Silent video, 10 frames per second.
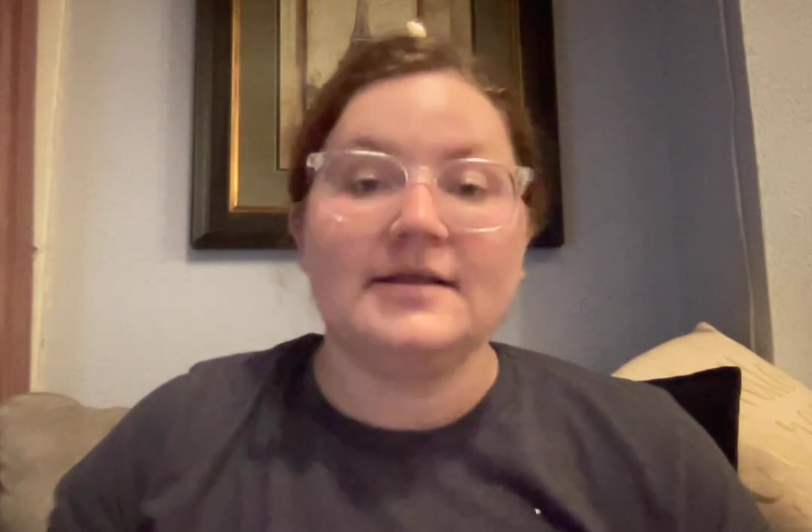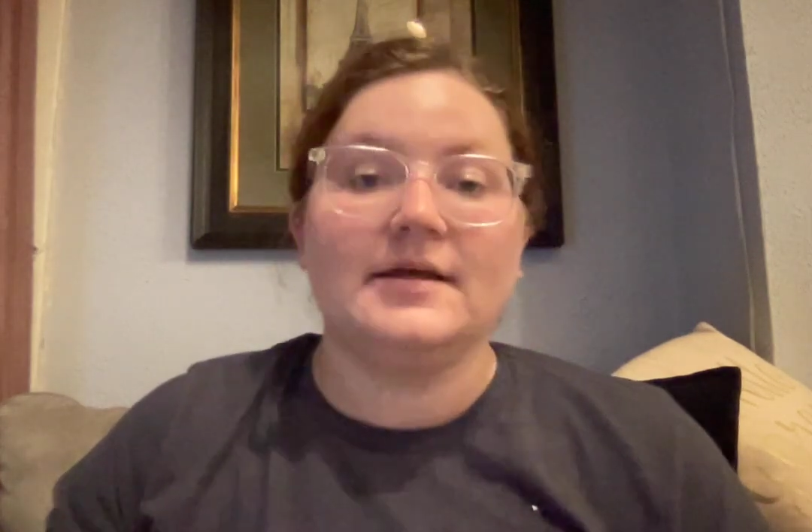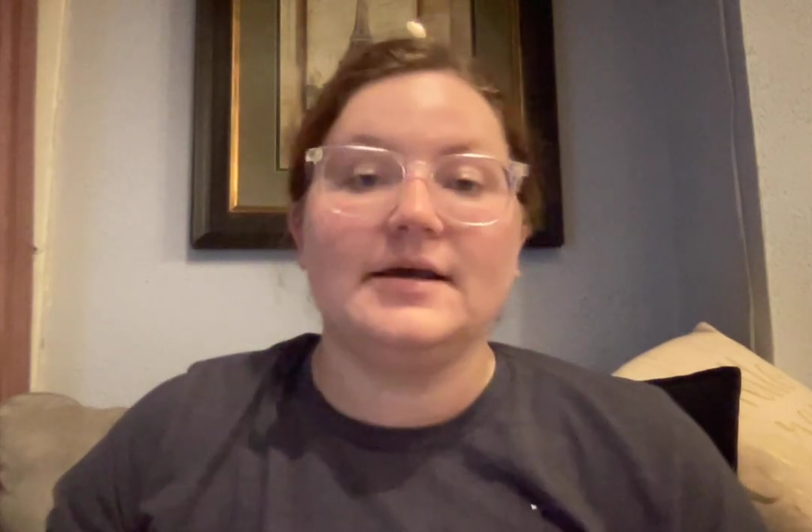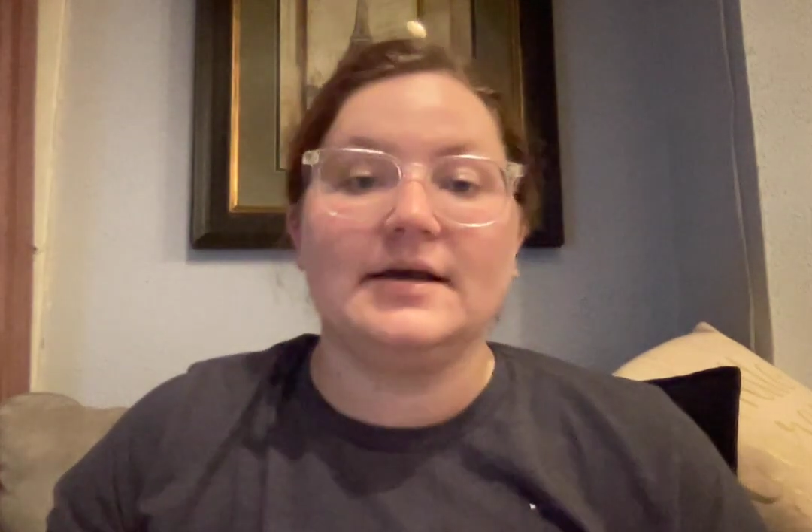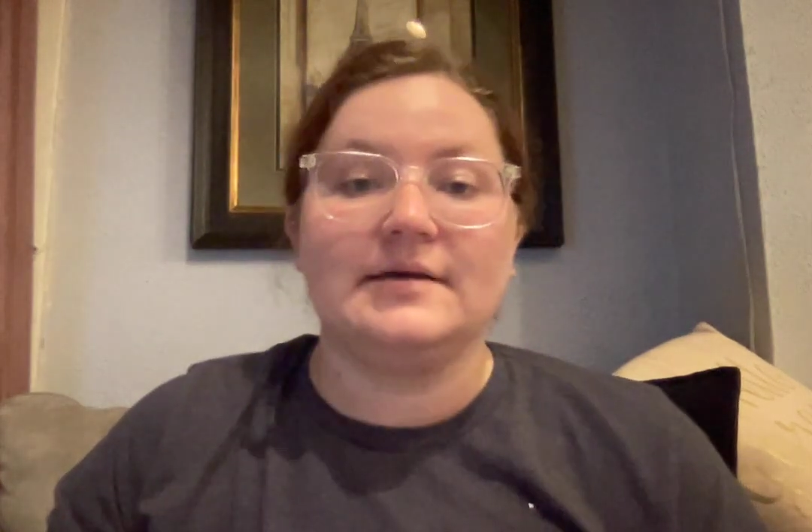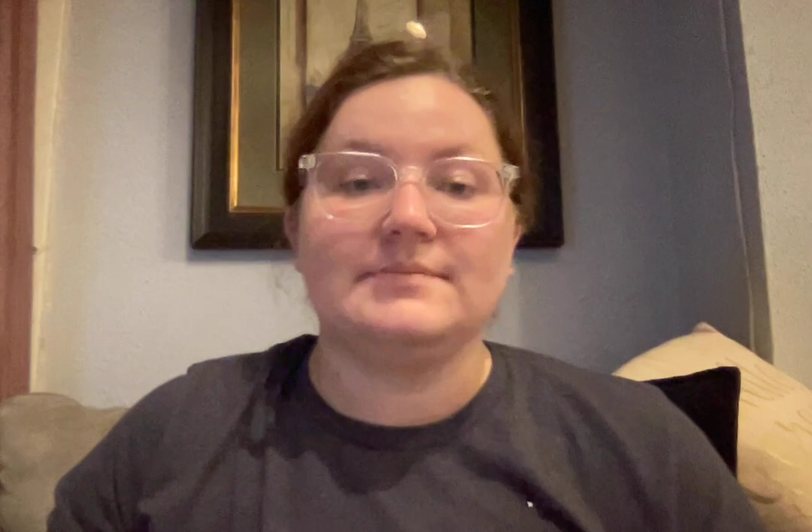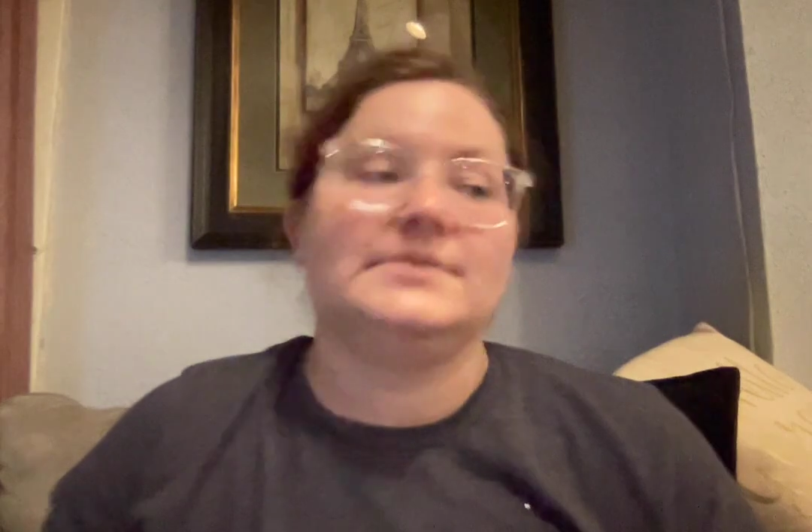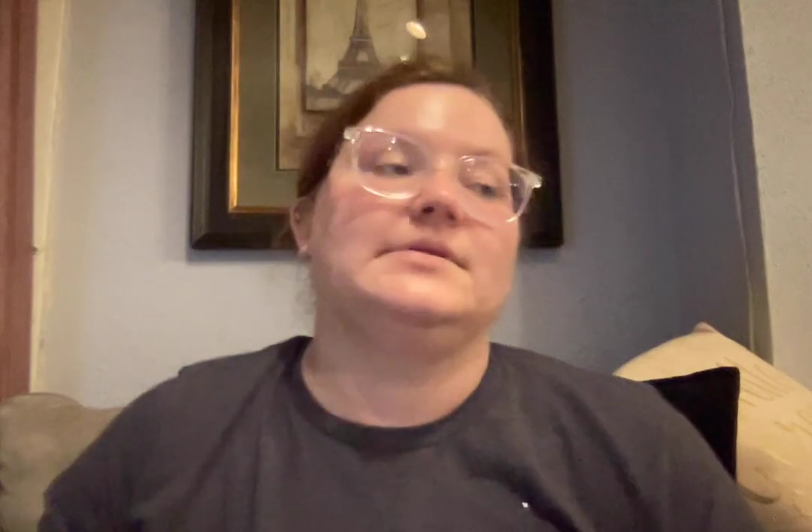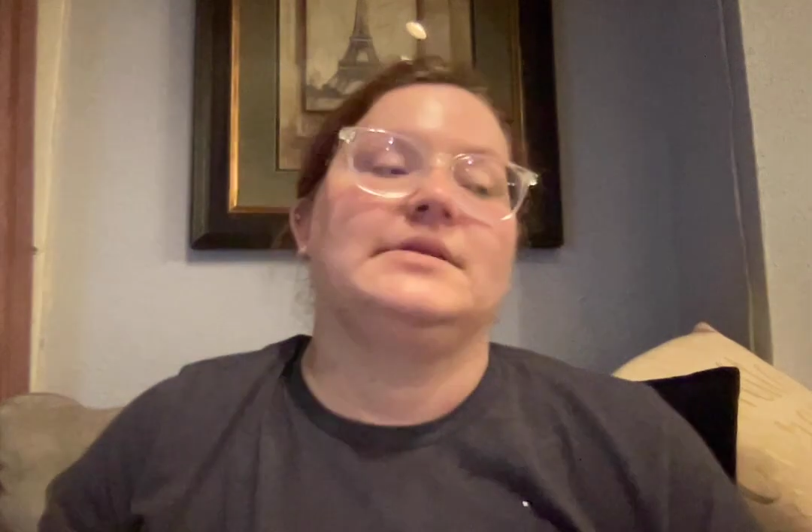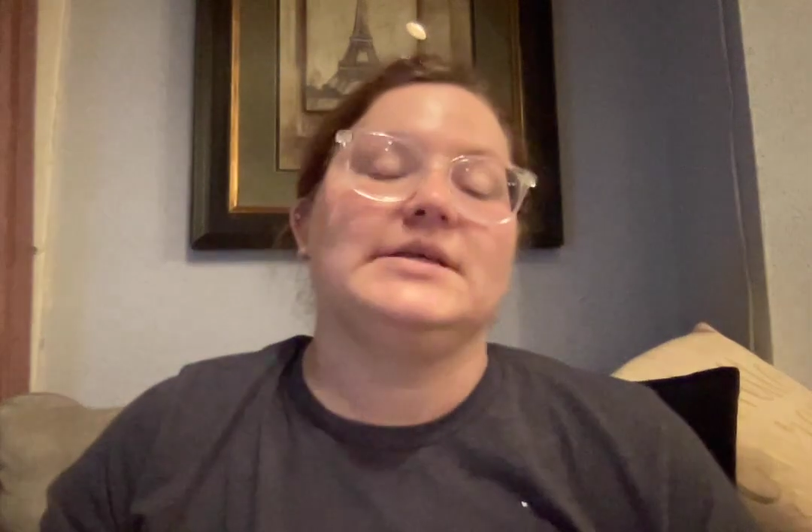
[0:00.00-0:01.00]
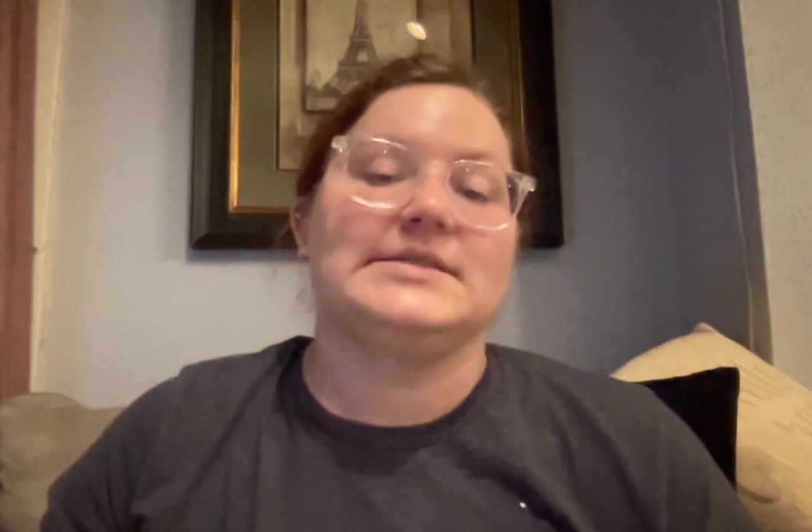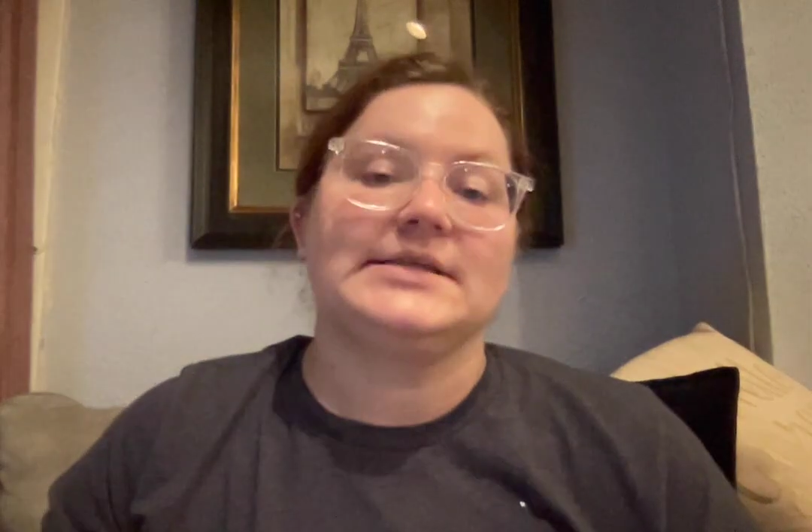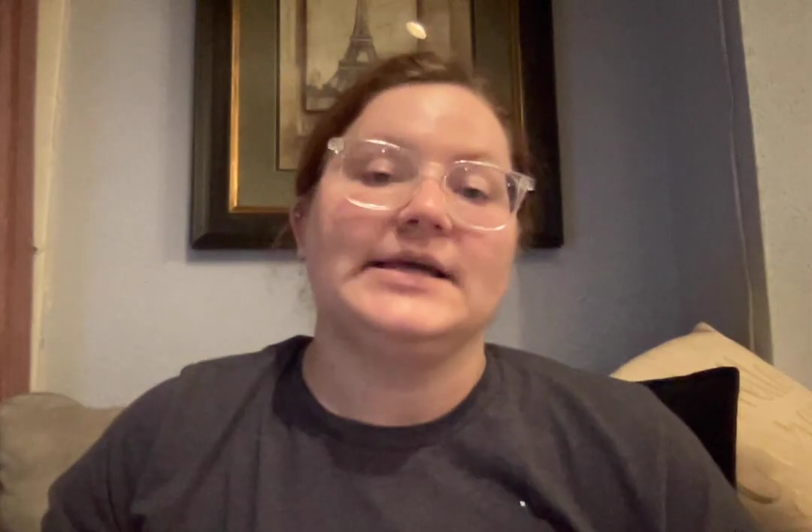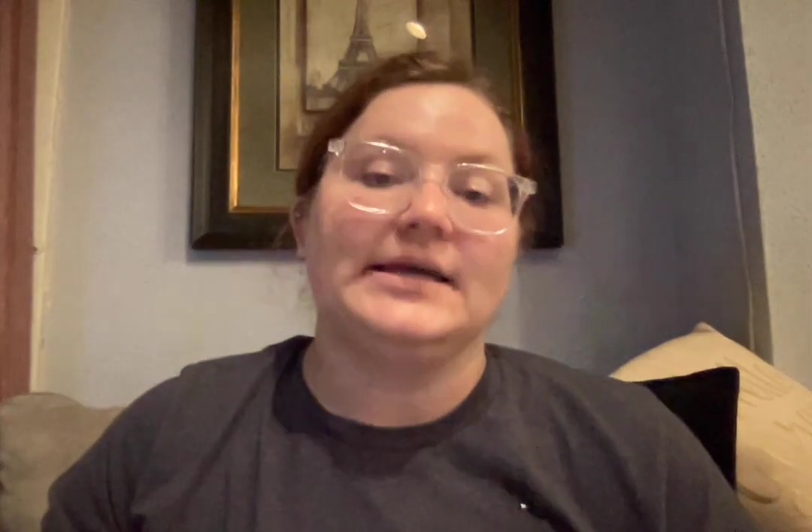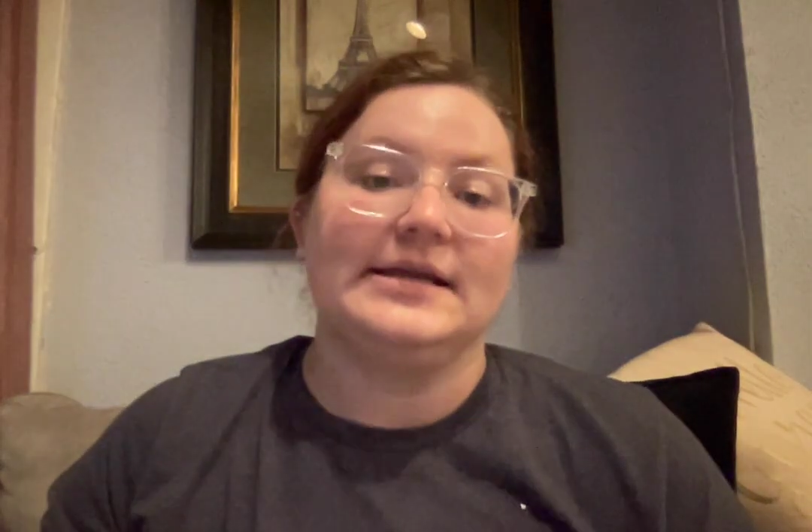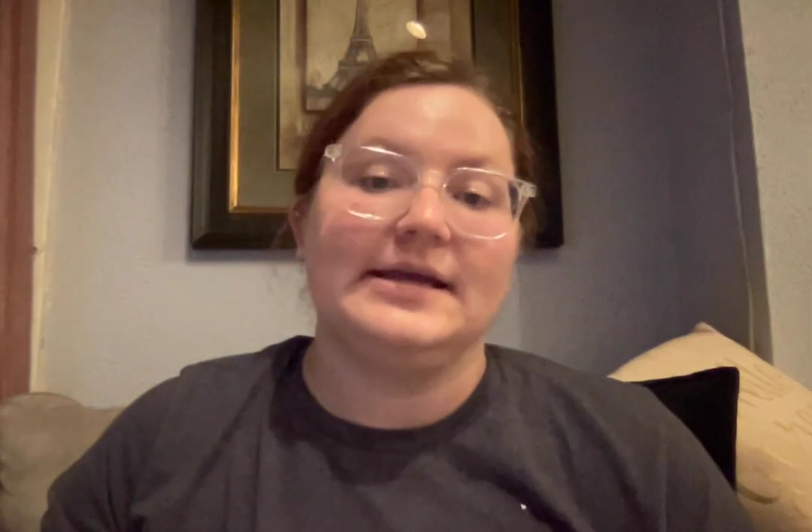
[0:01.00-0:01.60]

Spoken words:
the skin